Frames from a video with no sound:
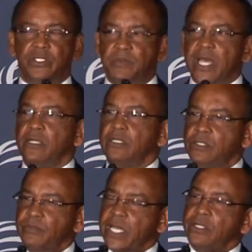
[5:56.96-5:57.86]
it's
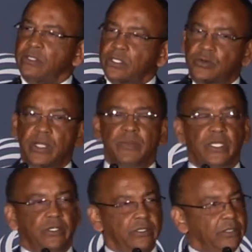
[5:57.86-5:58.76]
medical
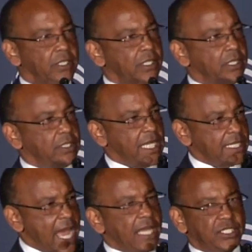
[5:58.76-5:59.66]
equipment or
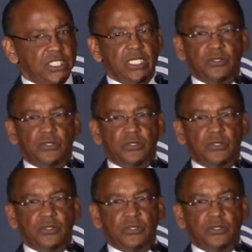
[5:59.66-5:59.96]
technology